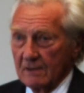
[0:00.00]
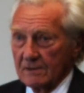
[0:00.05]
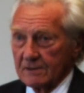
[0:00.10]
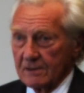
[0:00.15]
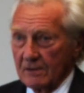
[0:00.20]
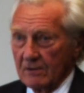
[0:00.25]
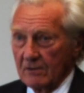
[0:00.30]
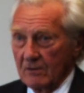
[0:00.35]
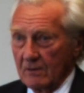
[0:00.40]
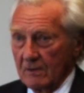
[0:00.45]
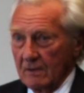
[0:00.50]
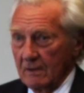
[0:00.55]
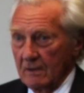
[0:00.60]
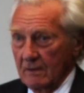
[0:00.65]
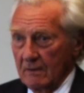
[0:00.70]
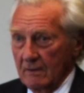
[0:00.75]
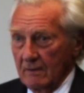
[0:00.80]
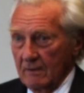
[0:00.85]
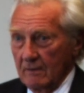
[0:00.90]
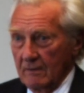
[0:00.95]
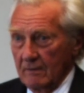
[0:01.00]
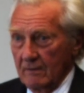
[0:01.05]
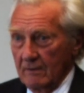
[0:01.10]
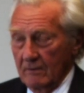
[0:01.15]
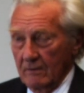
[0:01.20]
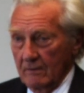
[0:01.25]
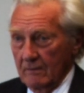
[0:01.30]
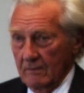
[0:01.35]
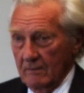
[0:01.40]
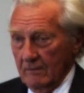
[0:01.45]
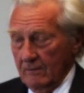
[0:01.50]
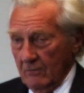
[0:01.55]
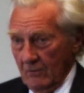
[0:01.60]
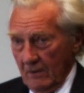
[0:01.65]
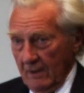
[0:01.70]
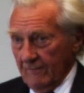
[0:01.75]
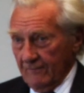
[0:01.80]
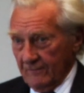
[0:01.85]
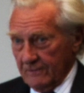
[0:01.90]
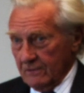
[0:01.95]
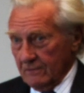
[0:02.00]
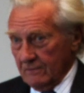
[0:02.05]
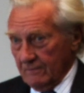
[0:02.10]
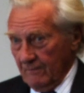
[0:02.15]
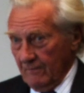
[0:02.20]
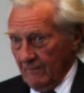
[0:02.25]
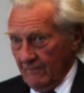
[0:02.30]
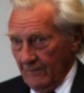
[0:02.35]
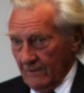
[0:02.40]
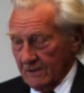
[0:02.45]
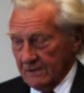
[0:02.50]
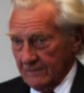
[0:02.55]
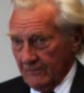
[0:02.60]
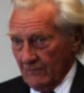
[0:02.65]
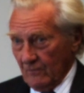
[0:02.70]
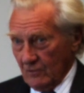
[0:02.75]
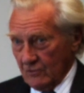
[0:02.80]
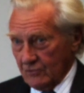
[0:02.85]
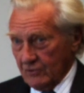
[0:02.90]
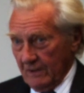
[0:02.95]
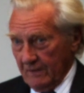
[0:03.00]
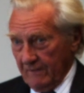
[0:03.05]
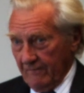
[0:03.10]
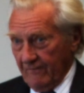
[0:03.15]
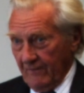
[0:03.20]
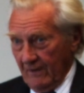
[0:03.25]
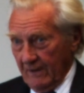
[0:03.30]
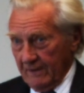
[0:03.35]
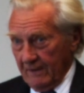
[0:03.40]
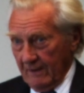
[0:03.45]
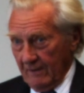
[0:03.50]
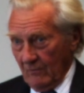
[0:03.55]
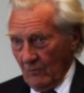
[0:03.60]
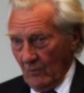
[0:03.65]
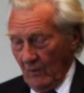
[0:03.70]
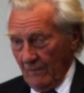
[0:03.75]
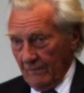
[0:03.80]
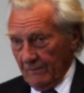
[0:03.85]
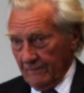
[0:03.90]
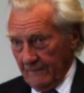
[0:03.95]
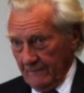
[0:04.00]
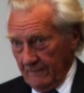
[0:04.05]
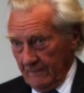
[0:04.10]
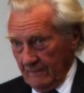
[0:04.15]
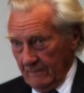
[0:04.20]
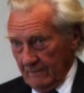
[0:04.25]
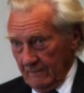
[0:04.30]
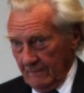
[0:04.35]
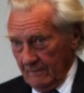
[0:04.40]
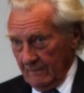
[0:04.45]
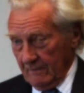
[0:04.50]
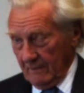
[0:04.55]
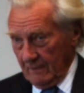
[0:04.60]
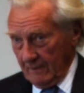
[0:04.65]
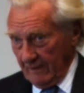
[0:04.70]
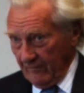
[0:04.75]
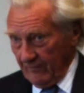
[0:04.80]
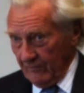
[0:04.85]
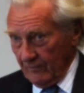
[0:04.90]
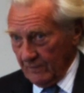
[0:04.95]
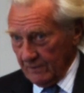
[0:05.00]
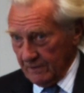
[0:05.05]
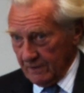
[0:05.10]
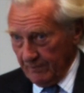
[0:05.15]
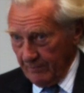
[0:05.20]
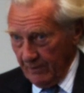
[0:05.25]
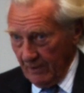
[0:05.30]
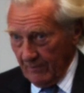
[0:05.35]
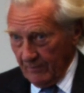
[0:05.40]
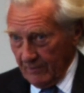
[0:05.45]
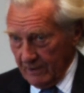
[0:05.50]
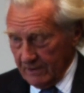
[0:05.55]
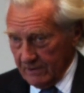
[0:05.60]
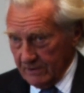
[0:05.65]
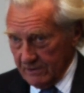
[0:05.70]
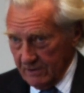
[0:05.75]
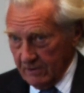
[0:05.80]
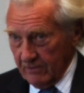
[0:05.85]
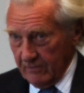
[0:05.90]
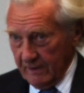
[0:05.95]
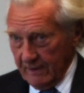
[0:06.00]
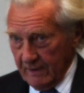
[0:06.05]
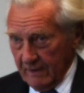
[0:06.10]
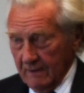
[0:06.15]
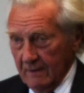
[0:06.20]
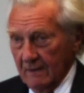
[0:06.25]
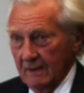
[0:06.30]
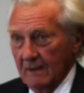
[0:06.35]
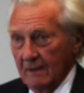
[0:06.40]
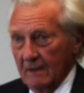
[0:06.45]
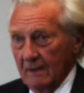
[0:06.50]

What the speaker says: So you have to, first of all, try to find out what the government department is doing.